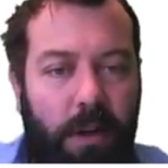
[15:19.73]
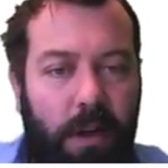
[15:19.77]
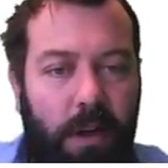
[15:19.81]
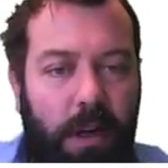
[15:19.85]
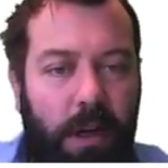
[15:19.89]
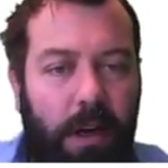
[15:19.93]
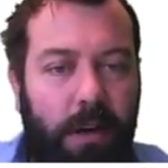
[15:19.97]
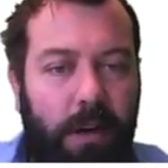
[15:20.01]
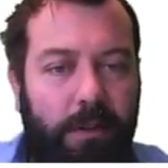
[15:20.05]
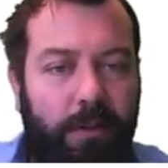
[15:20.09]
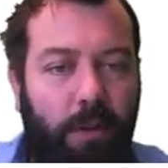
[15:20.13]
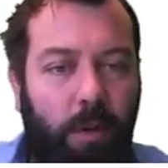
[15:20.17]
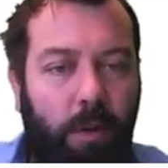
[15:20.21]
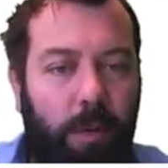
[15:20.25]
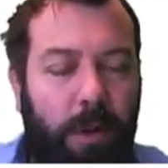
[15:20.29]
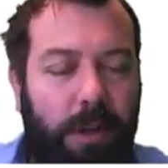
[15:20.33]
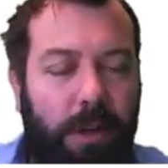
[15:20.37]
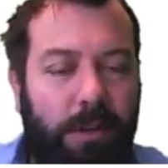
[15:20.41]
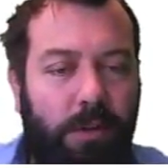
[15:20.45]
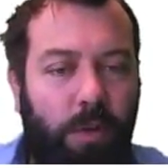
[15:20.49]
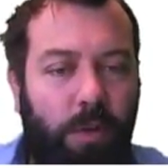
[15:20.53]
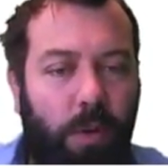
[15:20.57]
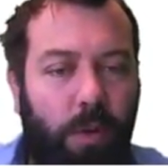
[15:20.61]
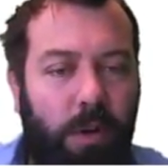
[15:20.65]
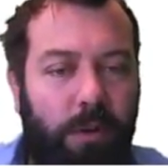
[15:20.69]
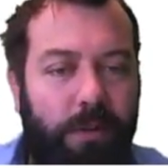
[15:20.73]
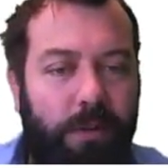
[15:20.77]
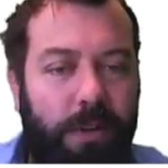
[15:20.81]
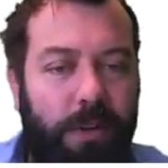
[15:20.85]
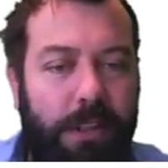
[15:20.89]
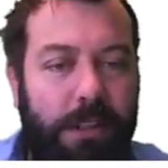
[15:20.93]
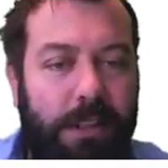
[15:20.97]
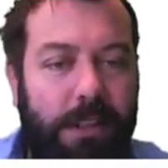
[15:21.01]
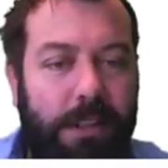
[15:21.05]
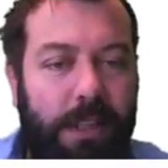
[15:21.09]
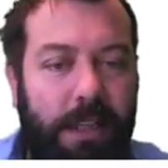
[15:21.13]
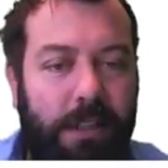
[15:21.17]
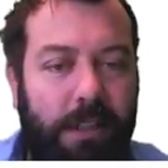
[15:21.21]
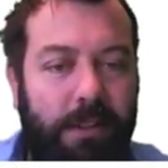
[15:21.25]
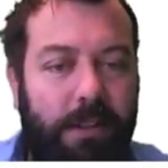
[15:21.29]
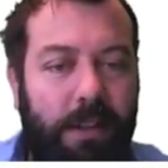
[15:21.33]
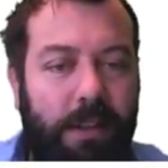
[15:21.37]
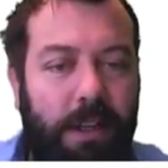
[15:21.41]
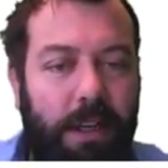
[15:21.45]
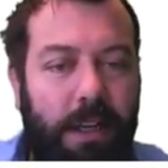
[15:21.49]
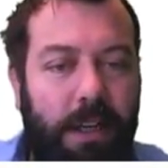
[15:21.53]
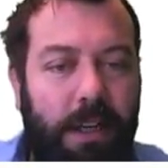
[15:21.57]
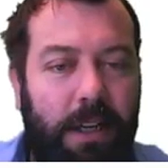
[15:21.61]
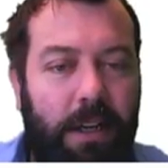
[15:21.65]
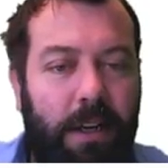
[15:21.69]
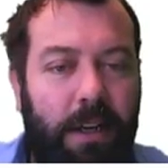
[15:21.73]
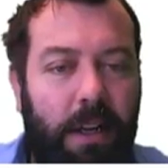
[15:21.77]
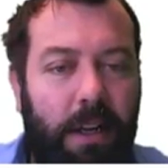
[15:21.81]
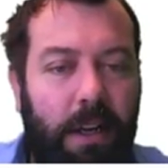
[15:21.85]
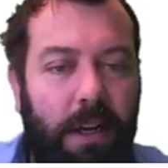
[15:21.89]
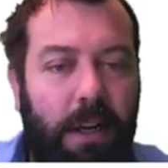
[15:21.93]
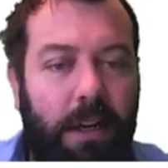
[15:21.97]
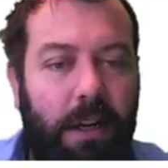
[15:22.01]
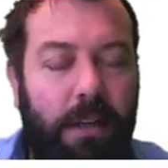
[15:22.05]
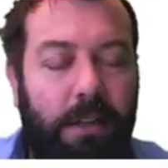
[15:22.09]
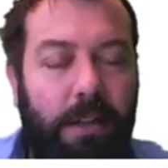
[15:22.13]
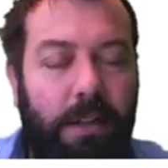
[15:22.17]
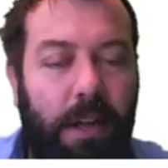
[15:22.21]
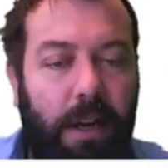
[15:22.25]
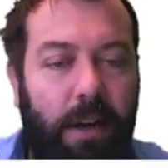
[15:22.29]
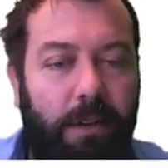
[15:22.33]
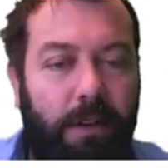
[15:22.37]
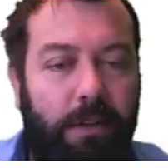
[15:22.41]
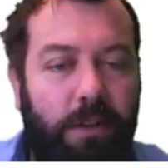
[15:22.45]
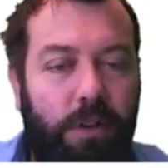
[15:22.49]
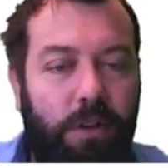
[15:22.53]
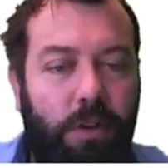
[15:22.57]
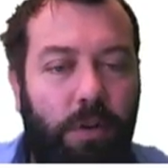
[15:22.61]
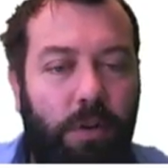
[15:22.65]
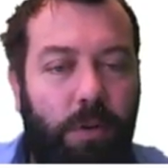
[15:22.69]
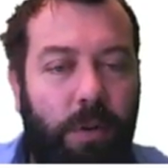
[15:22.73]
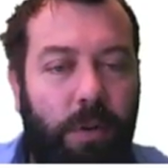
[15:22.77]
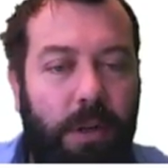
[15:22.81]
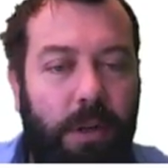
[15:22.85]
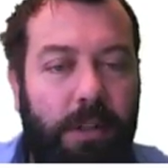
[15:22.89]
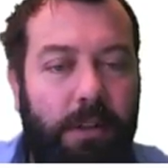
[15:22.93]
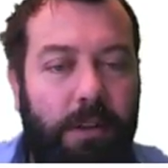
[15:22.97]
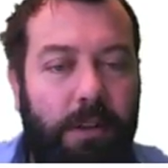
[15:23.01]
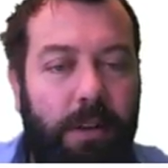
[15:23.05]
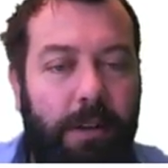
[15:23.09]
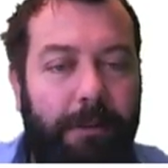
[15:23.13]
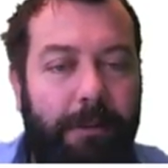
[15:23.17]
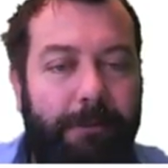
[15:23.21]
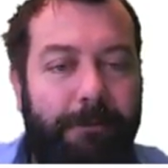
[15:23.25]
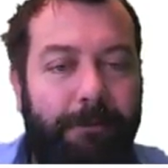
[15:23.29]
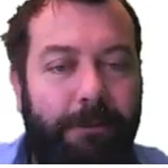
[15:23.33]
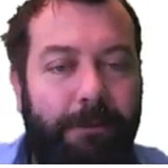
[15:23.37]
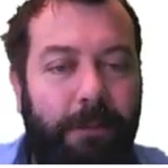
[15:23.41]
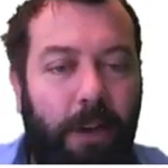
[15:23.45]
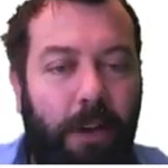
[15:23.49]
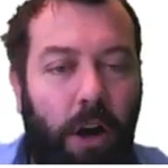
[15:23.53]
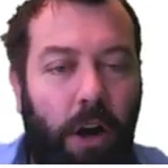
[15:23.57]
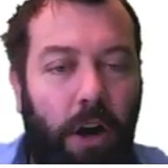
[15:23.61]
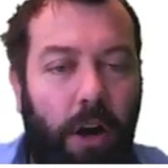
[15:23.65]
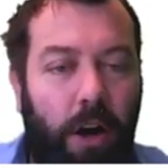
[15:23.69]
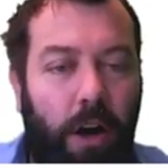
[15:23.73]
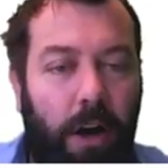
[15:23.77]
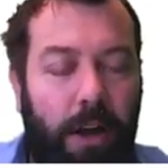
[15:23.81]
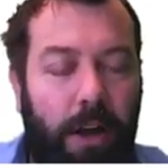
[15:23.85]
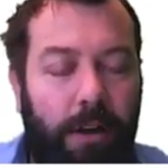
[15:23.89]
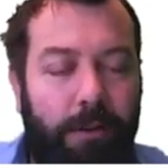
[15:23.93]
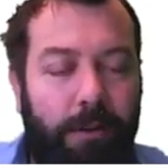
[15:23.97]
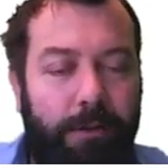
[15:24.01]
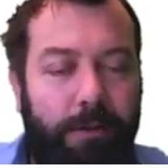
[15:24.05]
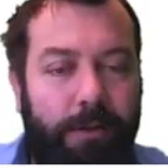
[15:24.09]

4 plus 12 is 16. 10 over 2 is 5.